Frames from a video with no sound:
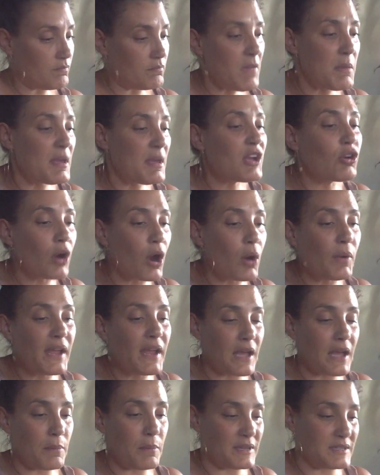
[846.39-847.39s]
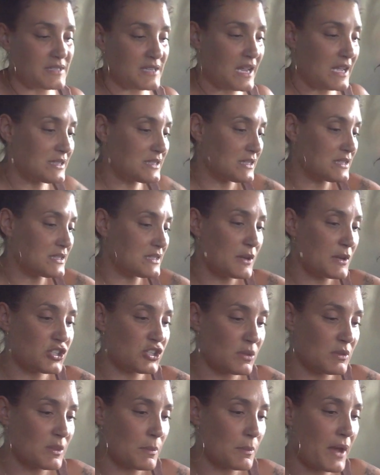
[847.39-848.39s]
Maybe growing a business,
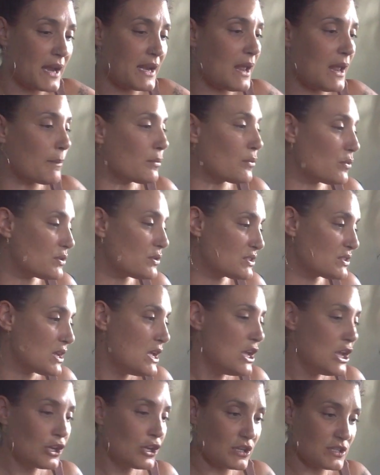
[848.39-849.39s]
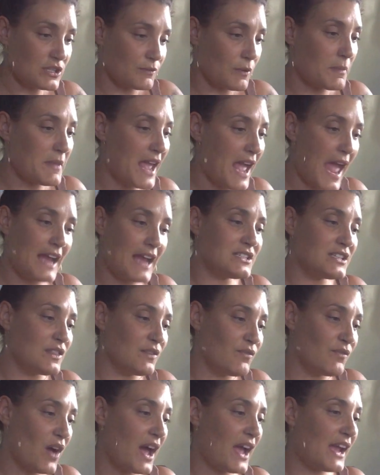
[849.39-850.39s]
especially with the pineapples. It goes from the egg to
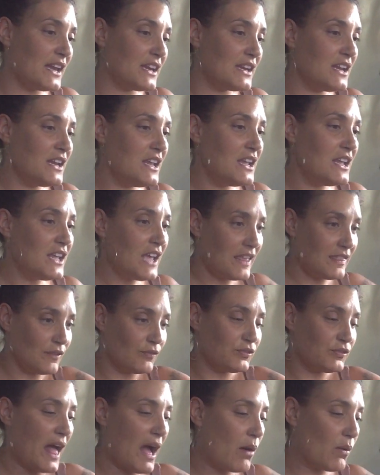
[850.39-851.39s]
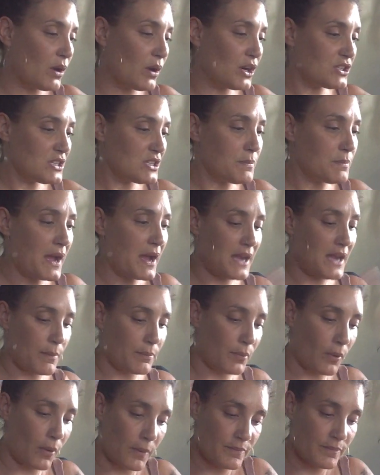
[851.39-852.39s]
the vine and the flower to the
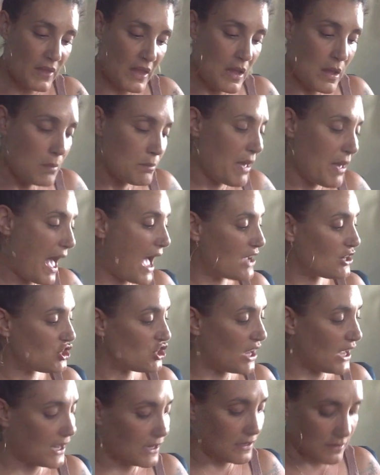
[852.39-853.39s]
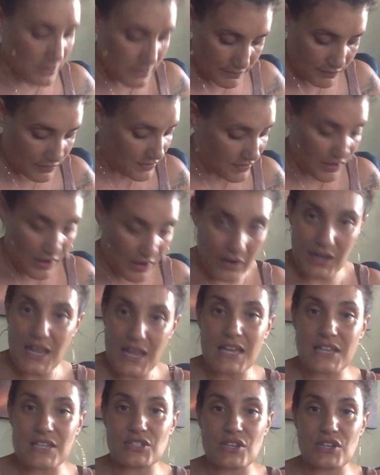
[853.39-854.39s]
pineapple. Passion. There it
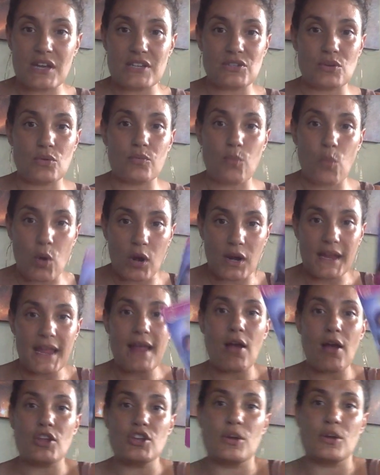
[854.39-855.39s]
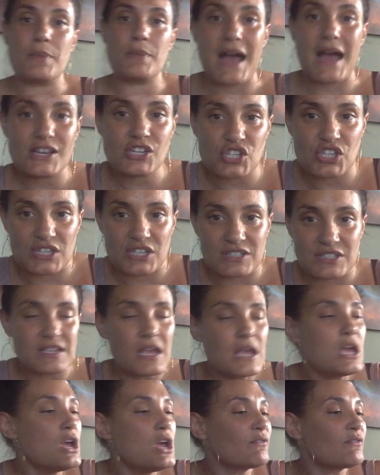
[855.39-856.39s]
is. You guys are working on your passions.
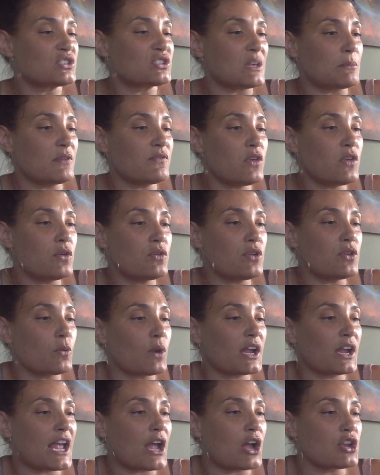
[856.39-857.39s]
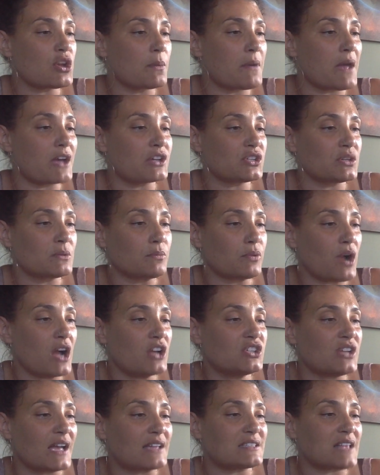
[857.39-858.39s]
For some of you, you're working on your passion
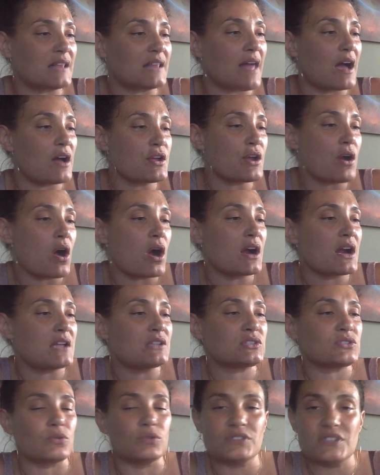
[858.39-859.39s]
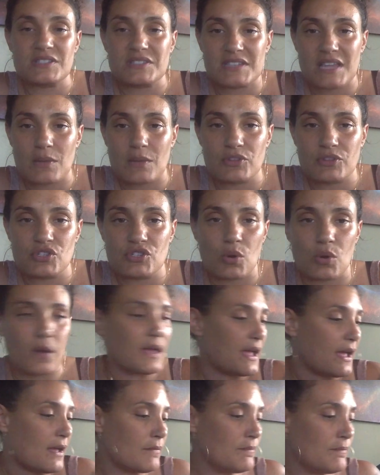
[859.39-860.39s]
projects. Allow your heart and soul to sing with
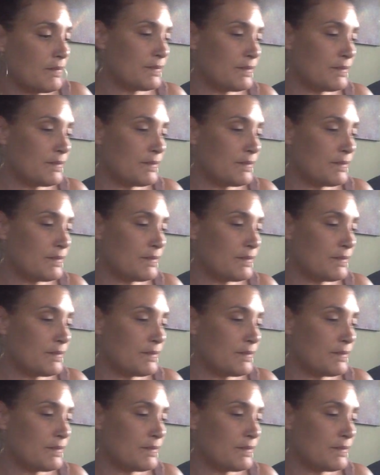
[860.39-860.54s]
joy.